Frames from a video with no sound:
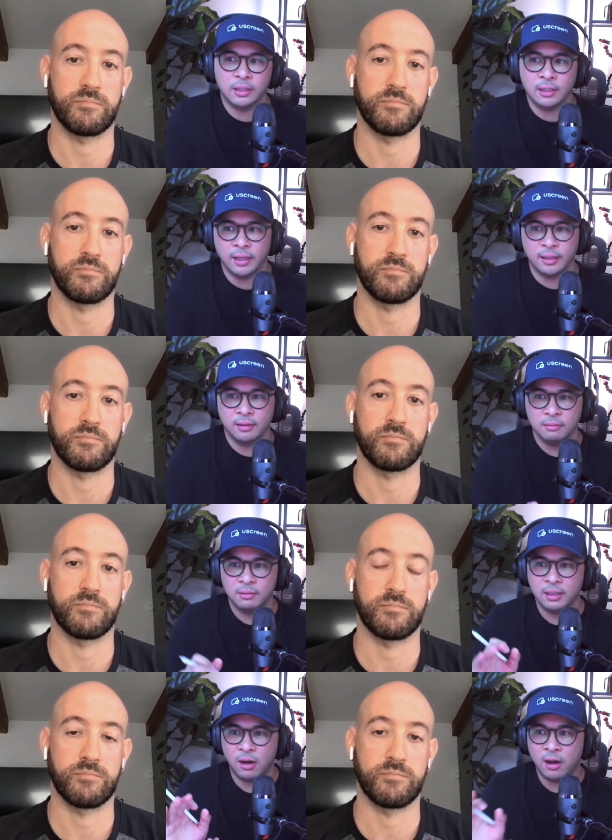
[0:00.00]
Speaker 1: that like
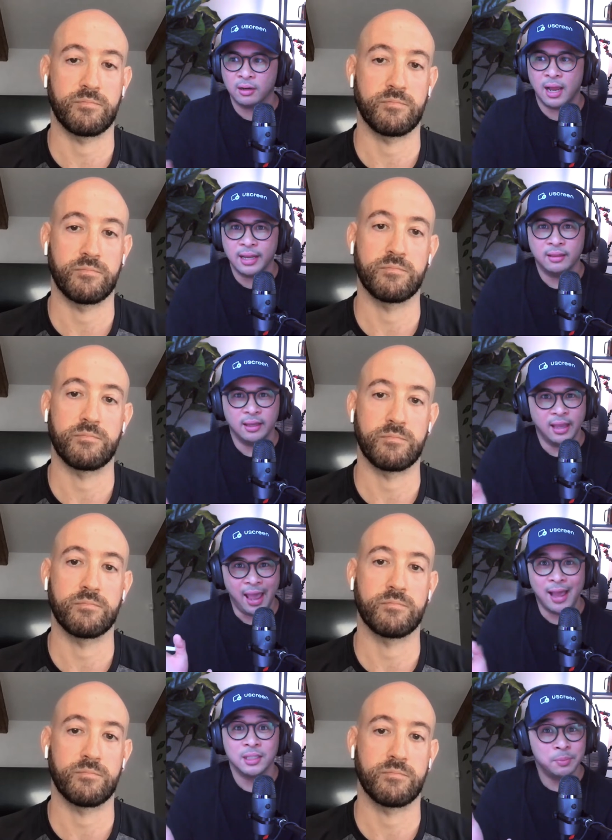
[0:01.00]
the online
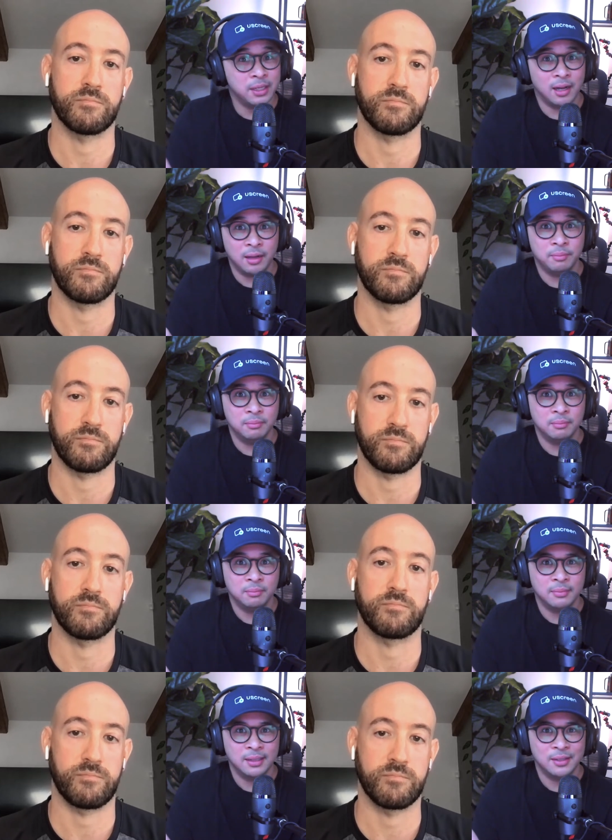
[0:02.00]
thing has
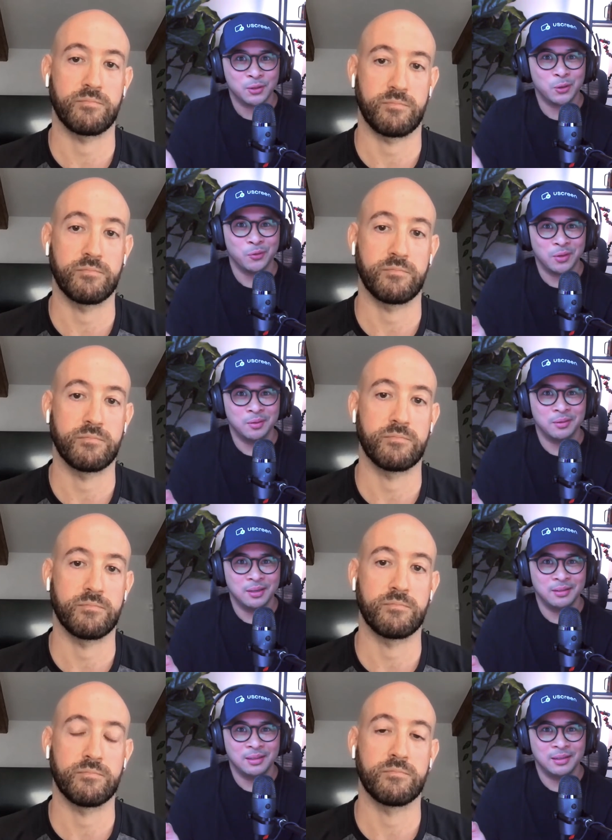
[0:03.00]
become sort of
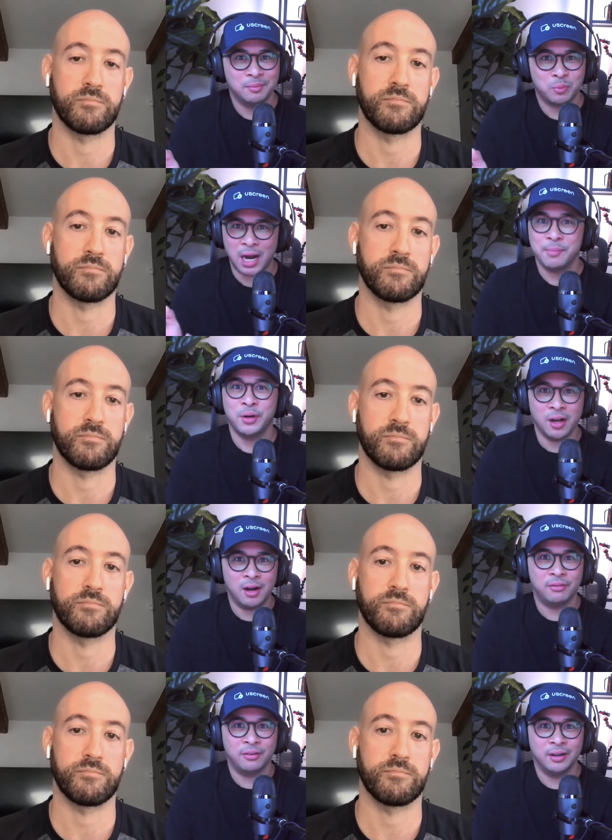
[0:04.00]
the the
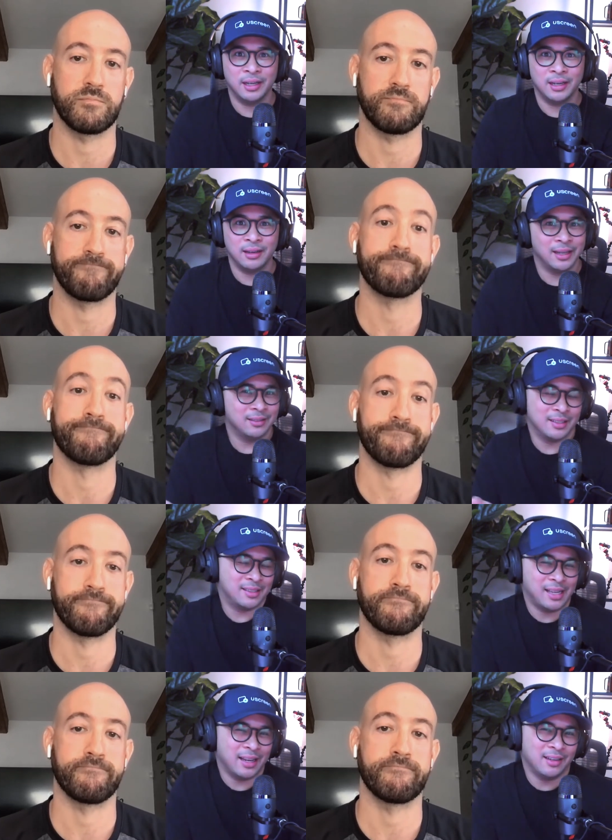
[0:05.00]
primary offering, and like
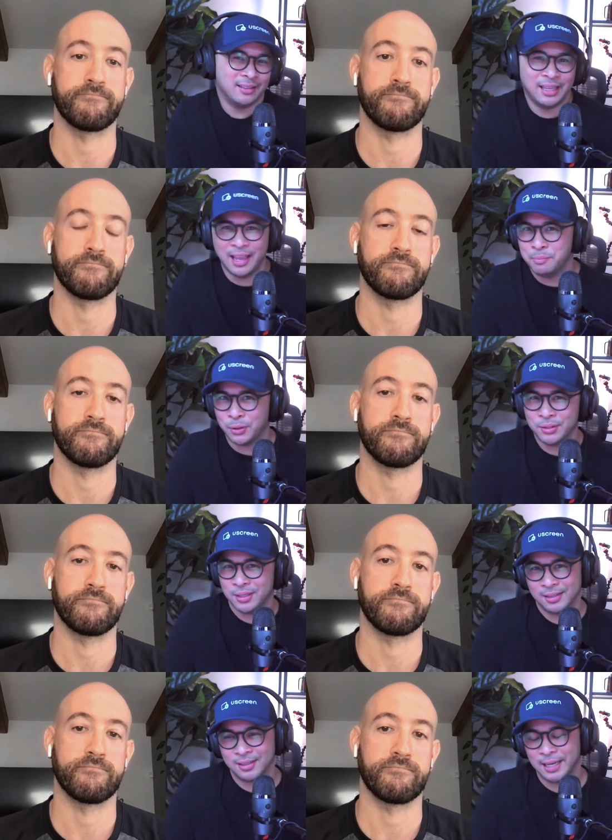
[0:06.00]
the second the in
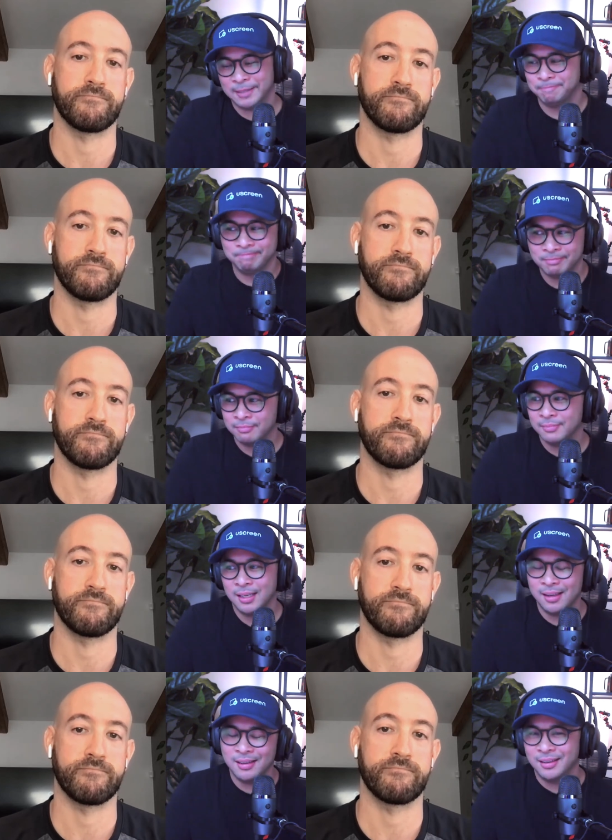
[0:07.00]
person is like
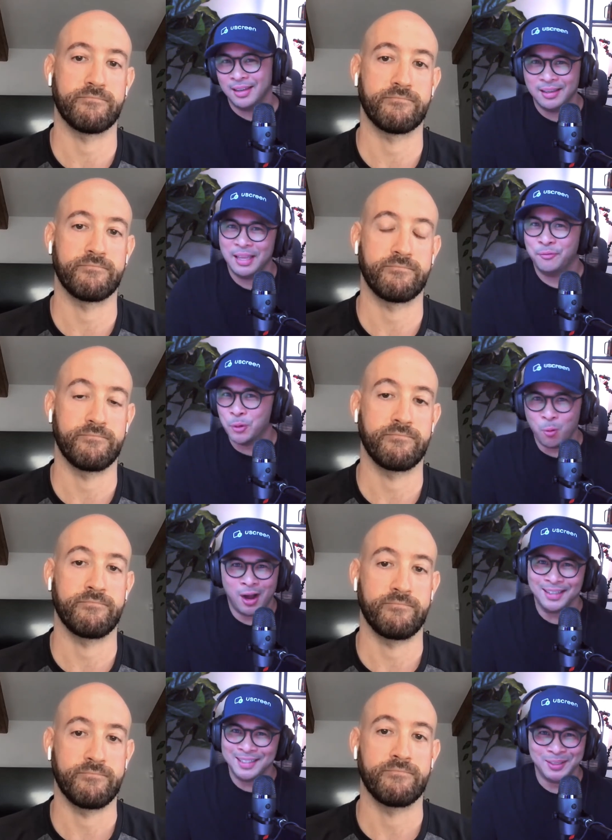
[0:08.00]
if we
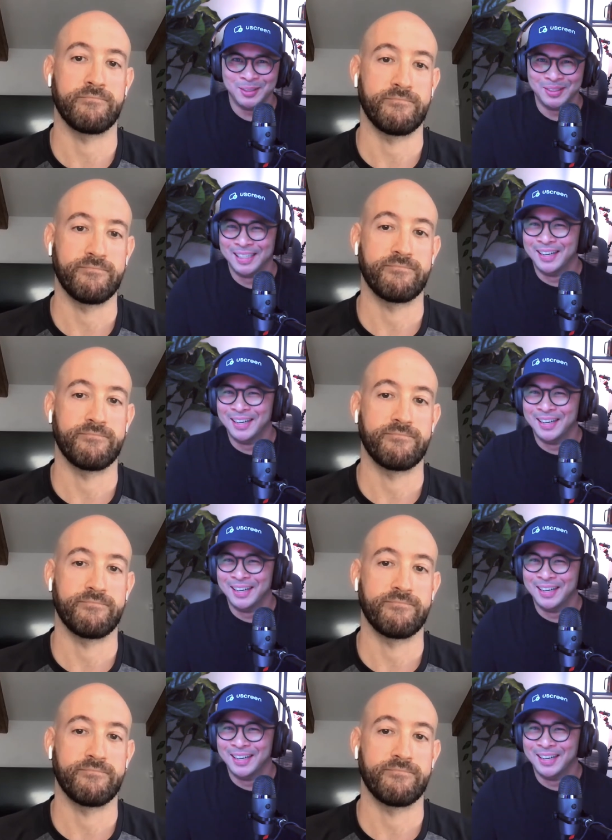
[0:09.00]
want to, you